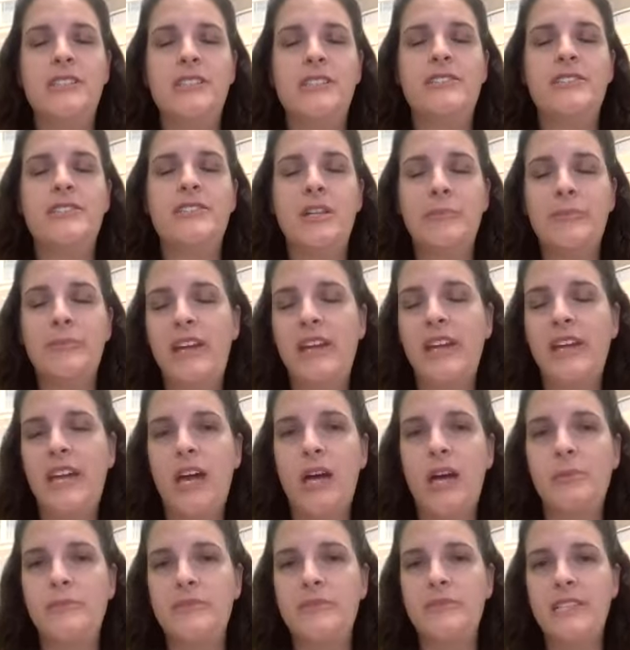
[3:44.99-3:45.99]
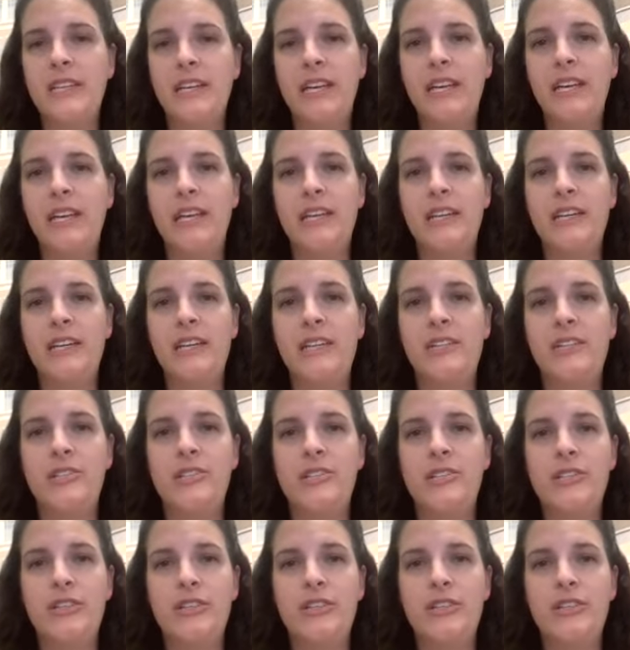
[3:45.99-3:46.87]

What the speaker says: if somebody comes in